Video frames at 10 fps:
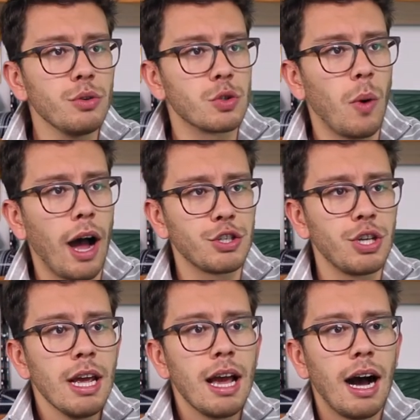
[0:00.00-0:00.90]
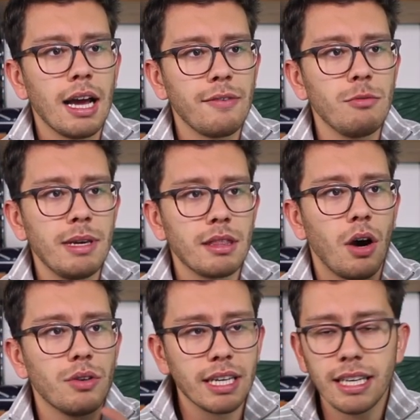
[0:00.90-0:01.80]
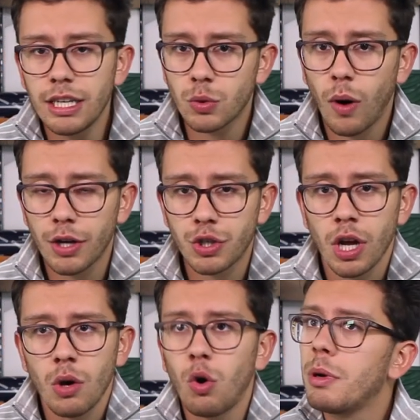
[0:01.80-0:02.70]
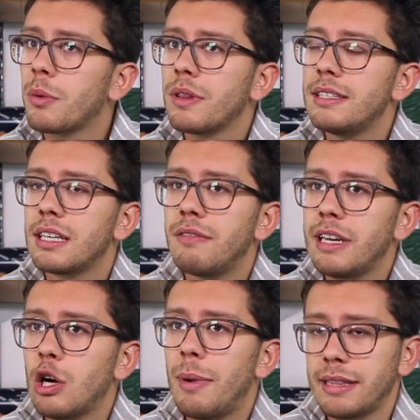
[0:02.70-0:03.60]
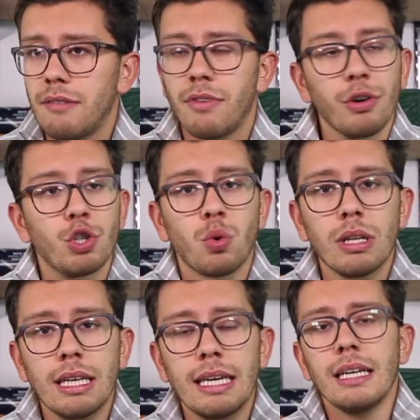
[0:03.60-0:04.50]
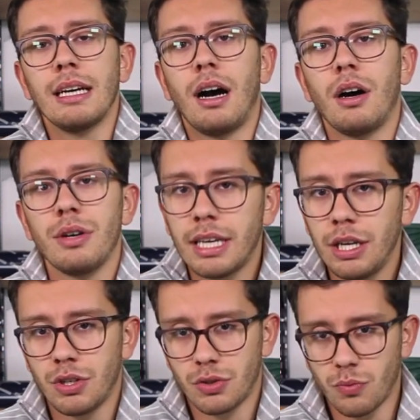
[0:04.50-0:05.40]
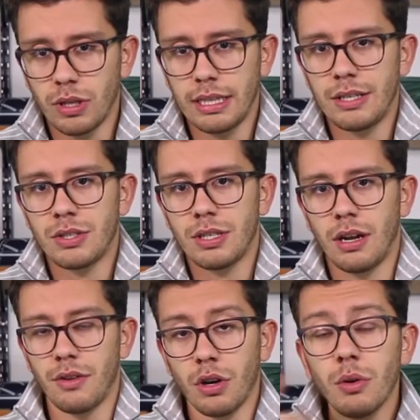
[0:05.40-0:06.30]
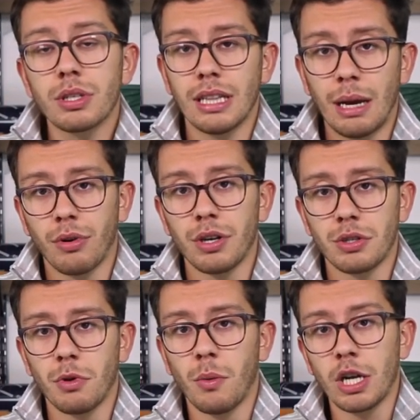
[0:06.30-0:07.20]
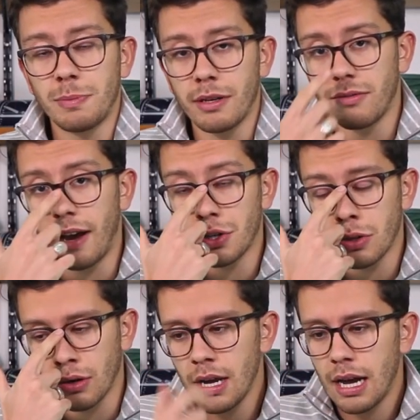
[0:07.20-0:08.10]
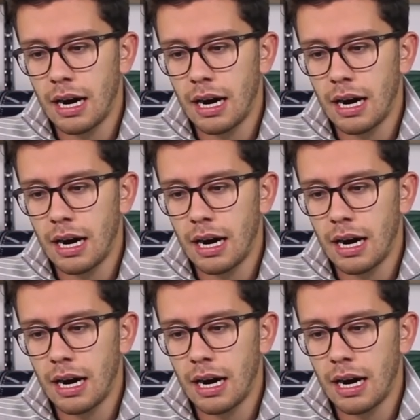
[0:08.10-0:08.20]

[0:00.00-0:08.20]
Swatch? If you mean the Hodinkee Swatch, we'll be releasing a video about that very shortly. Hodinkee just released their newest collaboration with a watch manufacturer.